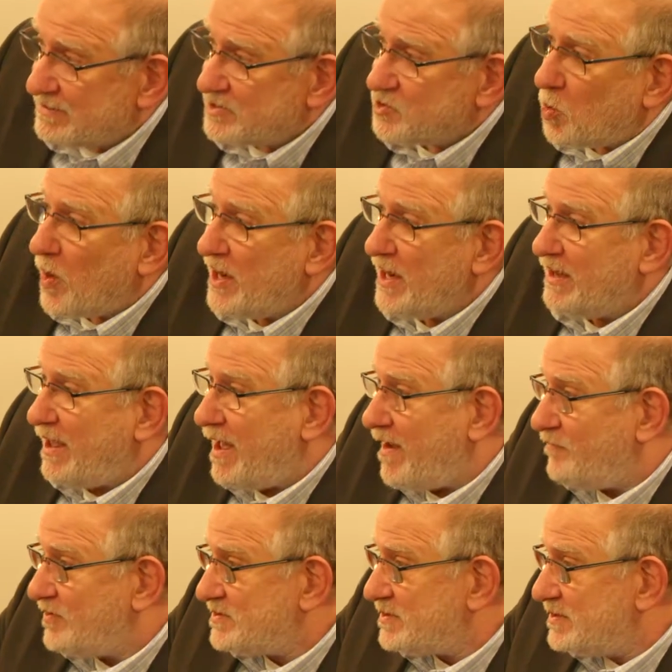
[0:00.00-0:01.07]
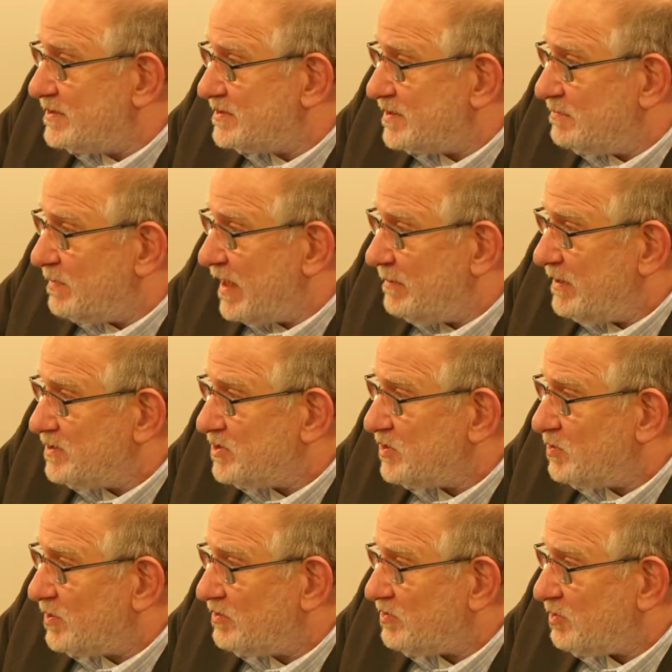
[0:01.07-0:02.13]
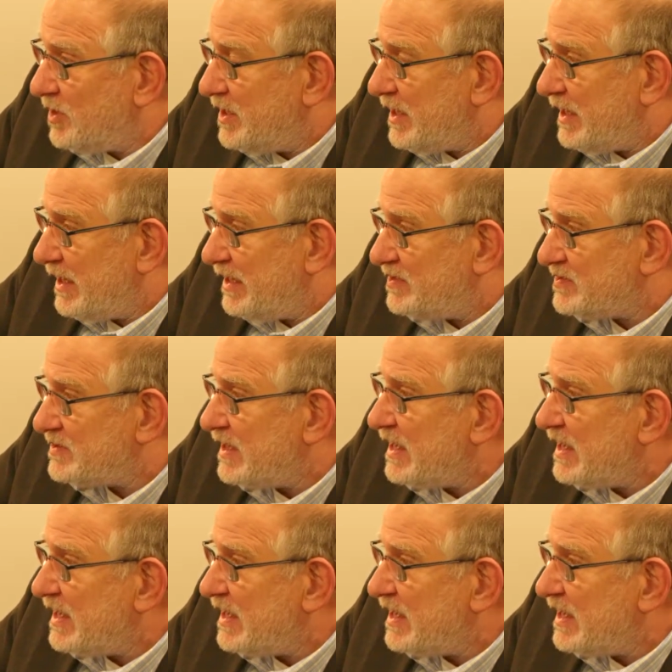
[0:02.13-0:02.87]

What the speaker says: 20 canvases in maybe 2 or 3 days,